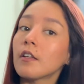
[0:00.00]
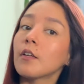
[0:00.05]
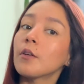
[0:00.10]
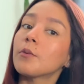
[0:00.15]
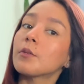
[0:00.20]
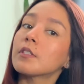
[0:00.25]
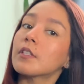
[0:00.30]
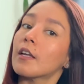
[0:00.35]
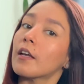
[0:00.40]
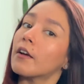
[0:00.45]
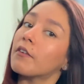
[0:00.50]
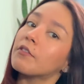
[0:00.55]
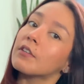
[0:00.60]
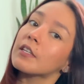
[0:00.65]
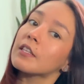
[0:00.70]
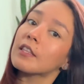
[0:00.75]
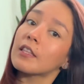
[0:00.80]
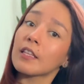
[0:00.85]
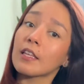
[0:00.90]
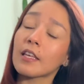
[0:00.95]
It was
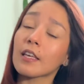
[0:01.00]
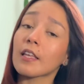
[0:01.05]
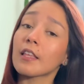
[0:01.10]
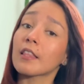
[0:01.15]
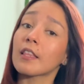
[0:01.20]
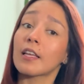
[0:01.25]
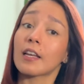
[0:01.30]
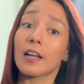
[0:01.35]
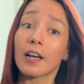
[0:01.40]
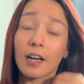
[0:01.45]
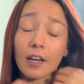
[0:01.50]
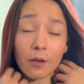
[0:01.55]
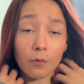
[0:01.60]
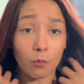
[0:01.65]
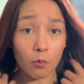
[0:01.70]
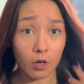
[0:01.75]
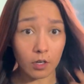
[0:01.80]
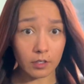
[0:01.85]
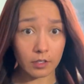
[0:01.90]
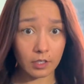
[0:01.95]
everything that I
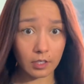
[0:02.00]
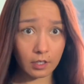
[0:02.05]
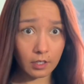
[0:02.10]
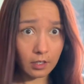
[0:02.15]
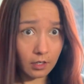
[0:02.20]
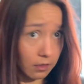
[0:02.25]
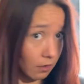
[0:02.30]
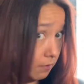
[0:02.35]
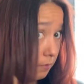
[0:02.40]
wanted.